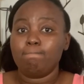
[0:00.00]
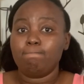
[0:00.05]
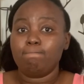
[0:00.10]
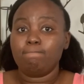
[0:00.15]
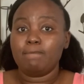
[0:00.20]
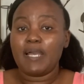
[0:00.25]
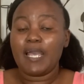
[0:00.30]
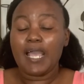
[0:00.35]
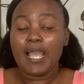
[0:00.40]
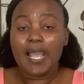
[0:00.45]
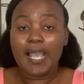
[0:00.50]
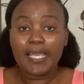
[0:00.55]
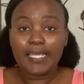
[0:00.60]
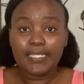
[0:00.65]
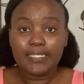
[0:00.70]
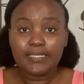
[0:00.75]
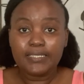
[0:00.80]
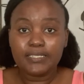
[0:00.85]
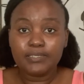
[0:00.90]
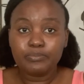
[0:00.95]
my
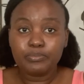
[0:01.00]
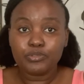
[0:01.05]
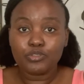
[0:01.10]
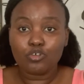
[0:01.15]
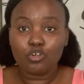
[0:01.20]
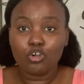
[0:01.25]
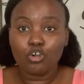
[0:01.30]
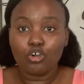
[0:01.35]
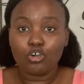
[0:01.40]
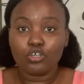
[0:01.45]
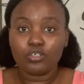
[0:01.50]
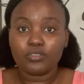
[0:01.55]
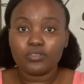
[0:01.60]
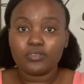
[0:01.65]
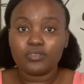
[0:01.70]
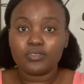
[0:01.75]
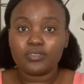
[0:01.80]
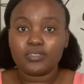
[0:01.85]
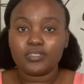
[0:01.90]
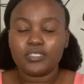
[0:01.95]
ID
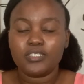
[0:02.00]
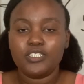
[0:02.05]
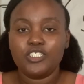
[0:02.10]
because